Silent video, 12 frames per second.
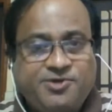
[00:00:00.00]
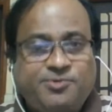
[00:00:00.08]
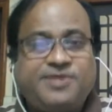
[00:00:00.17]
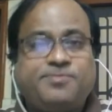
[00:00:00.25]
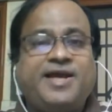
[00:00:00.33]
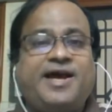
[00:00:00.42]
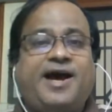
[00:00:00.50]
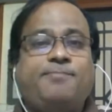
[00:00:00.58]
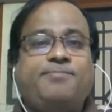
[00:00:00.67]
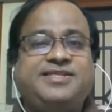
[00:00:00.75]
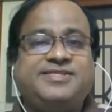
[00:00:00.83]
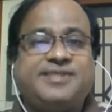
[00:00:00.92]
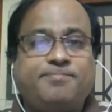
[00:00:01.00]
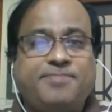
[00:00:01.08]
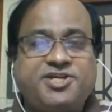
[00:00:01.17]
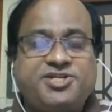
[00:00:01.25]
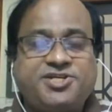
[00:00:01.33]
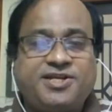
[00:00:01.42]
With my humble
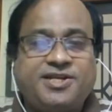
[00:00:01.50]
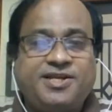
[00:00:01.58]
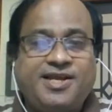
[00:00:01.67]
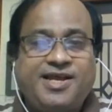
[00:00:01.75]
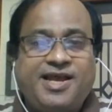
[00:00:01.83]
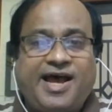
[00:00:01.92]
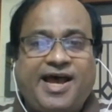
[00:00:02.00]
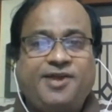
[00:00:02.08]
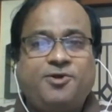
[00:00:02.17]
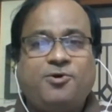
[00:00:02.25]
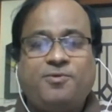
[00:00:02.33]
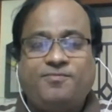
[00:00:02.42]
submission, I